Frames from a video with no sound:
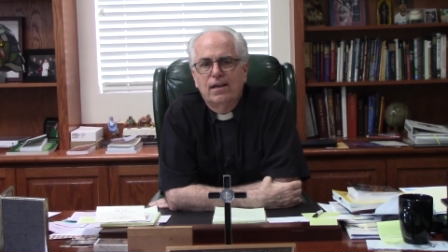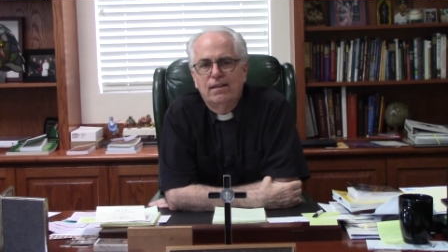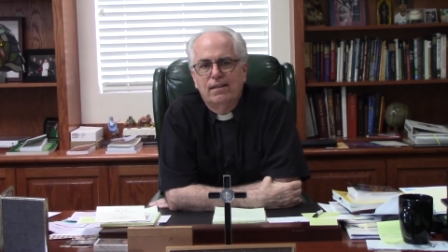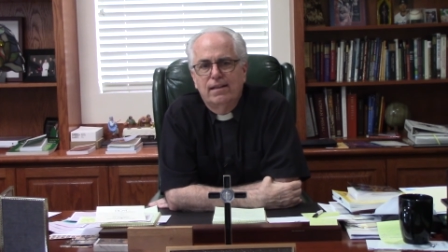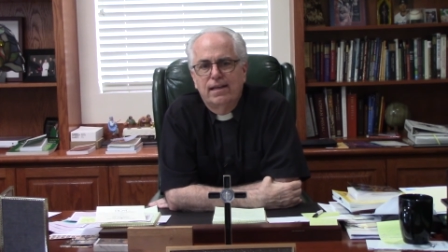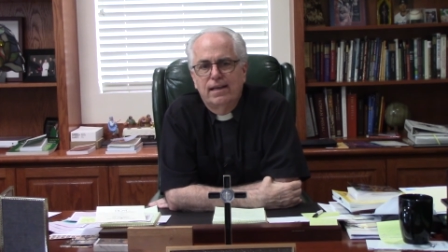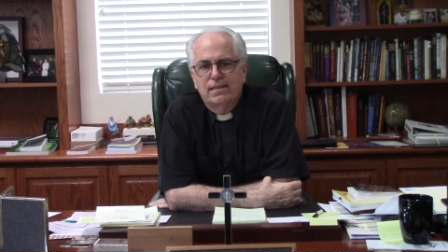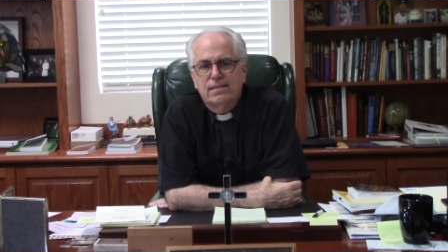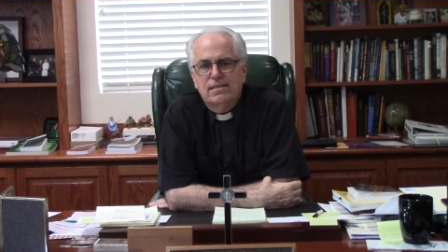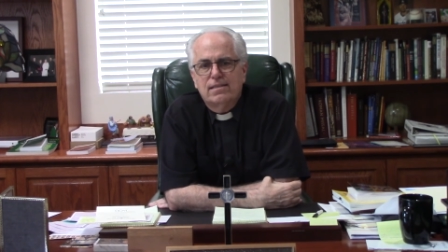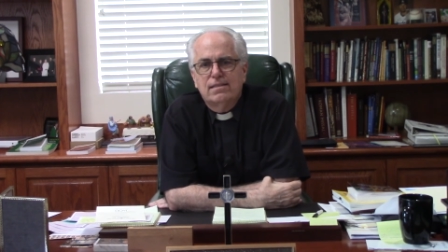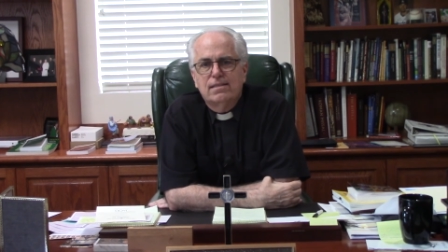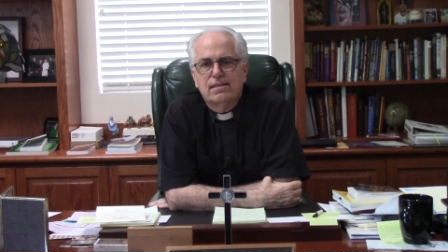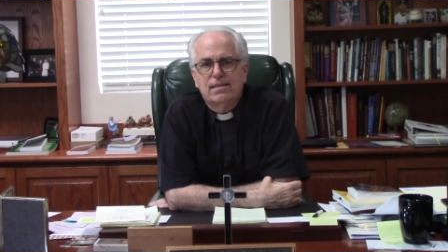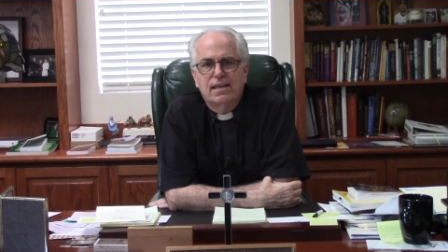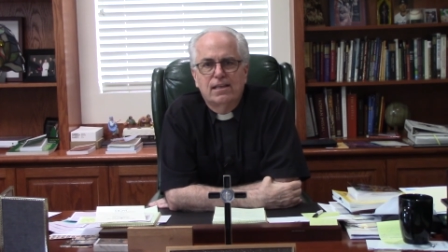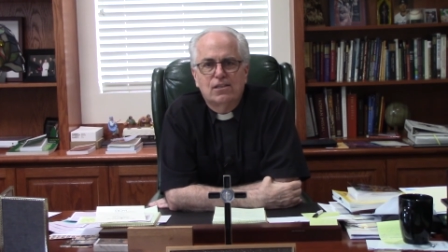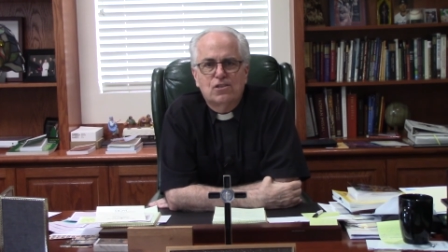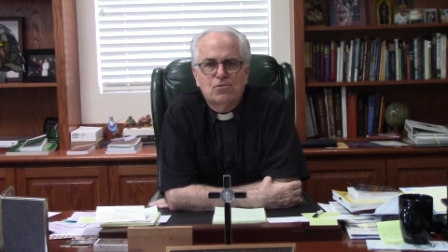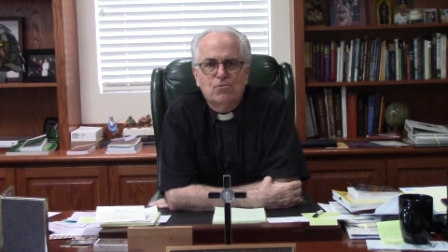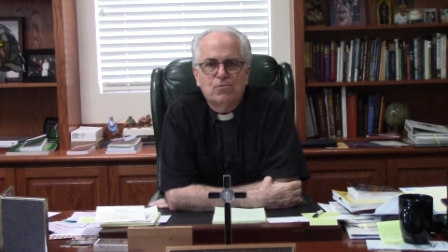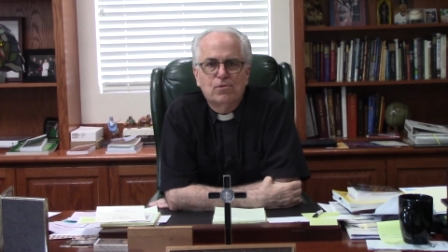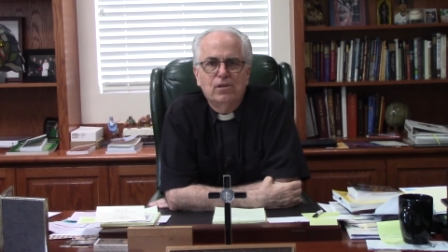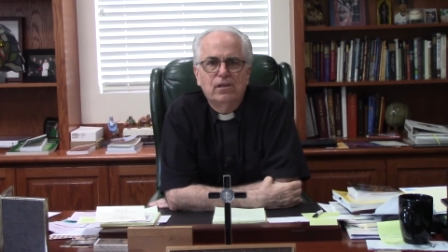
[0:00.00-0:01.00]
and that's
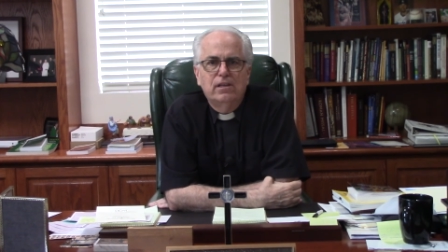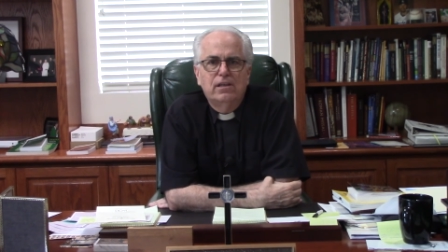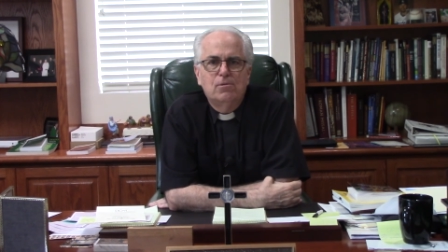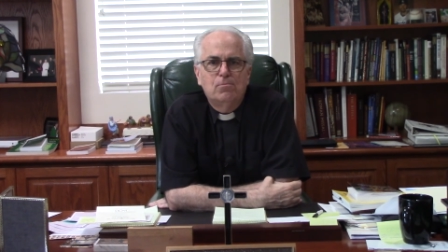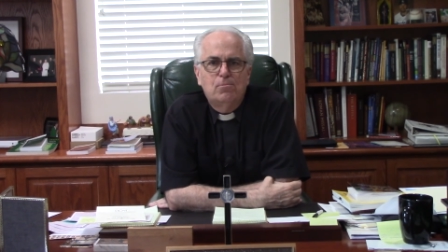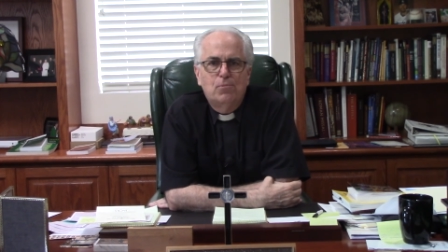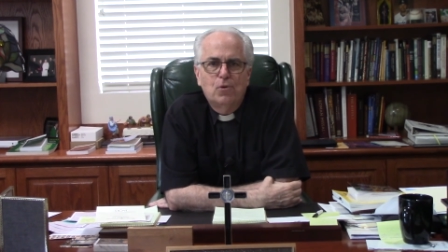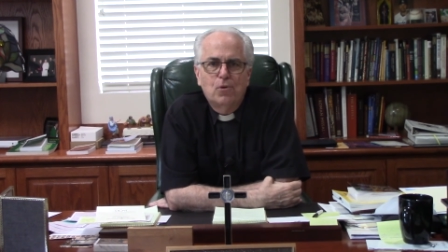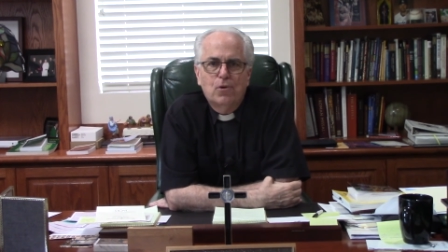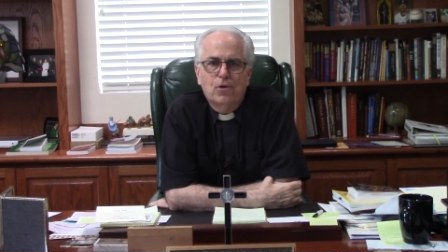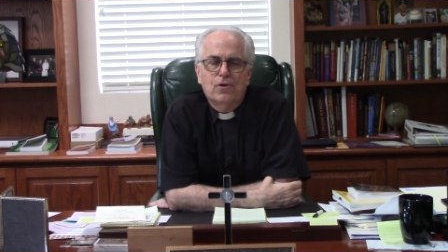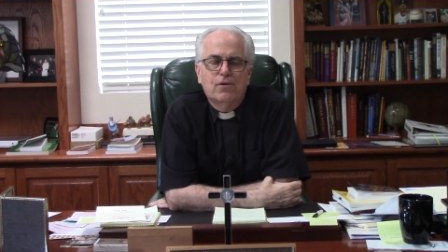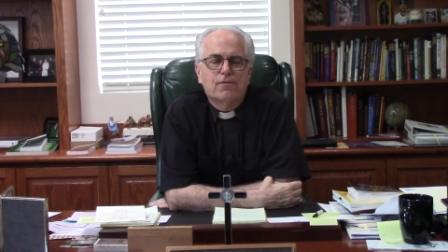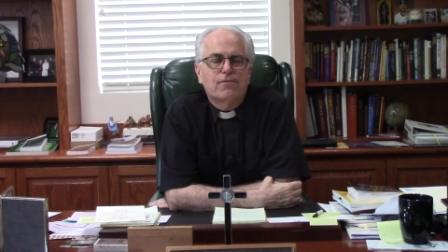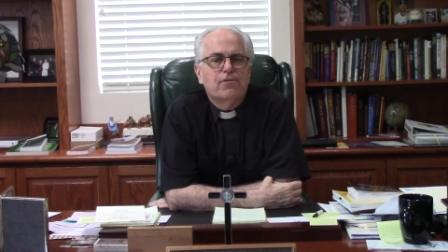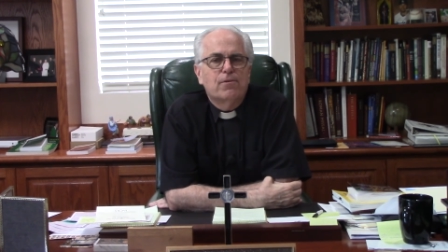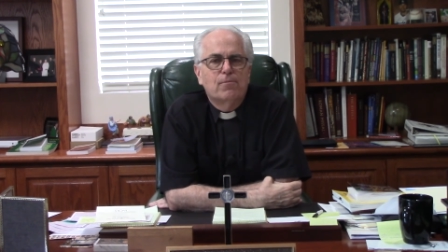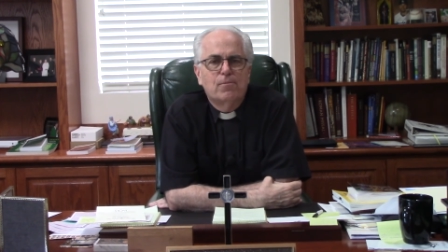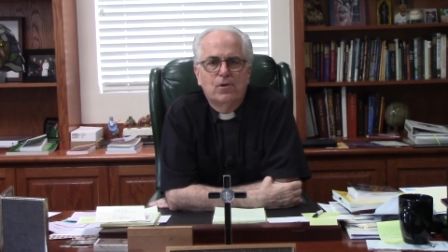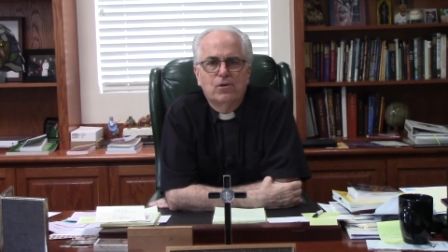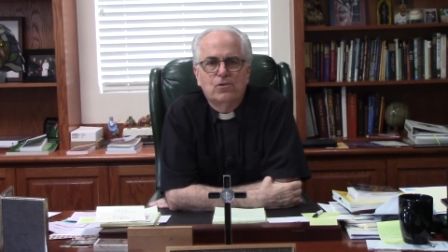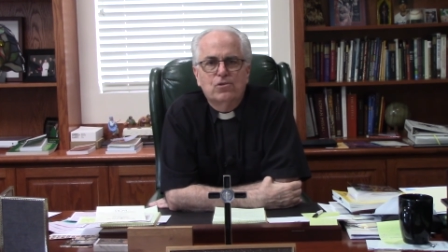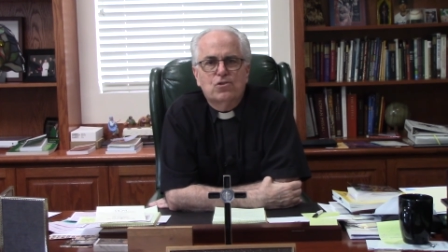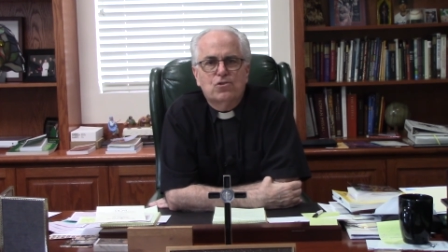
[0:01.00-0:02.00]
that's really important
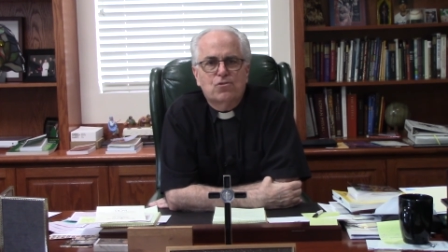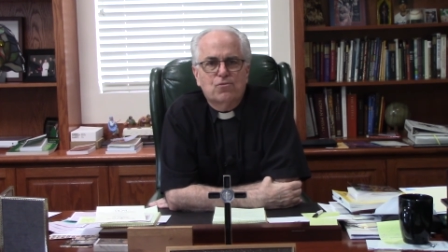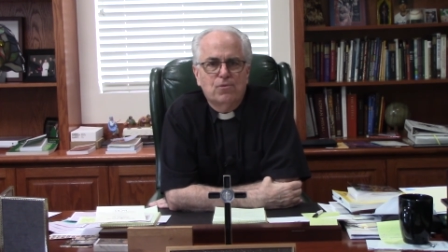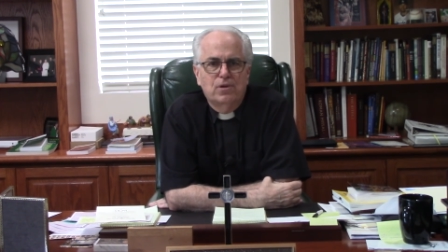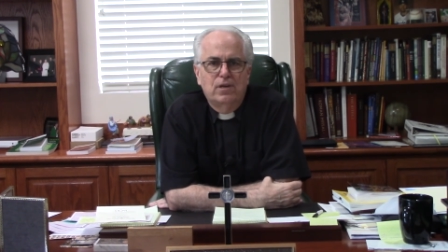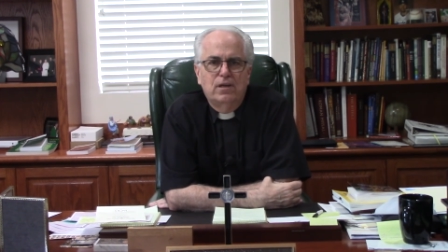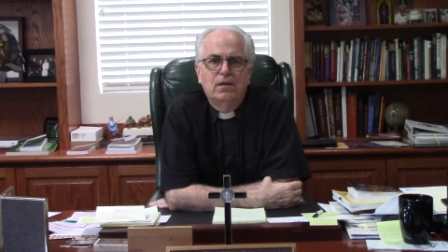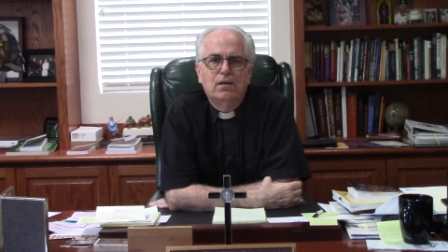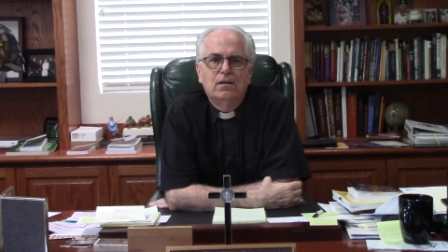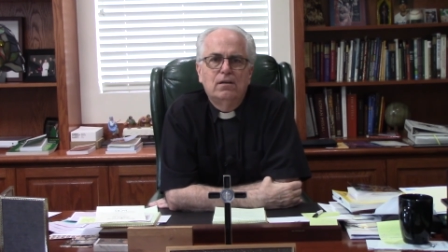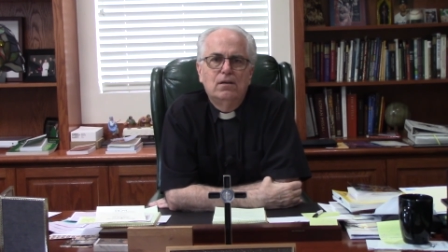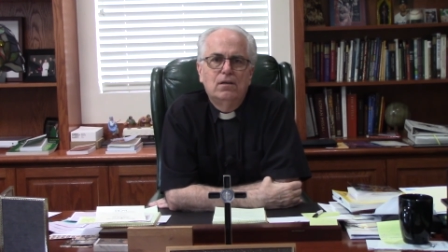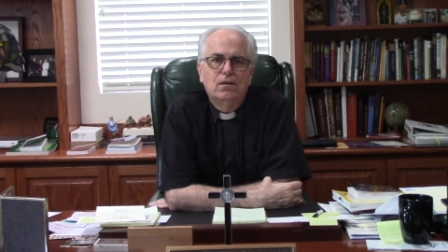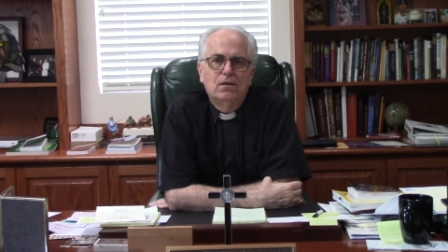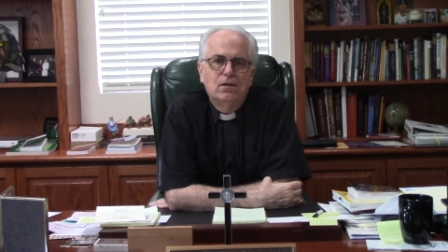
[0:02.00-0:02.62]
from those three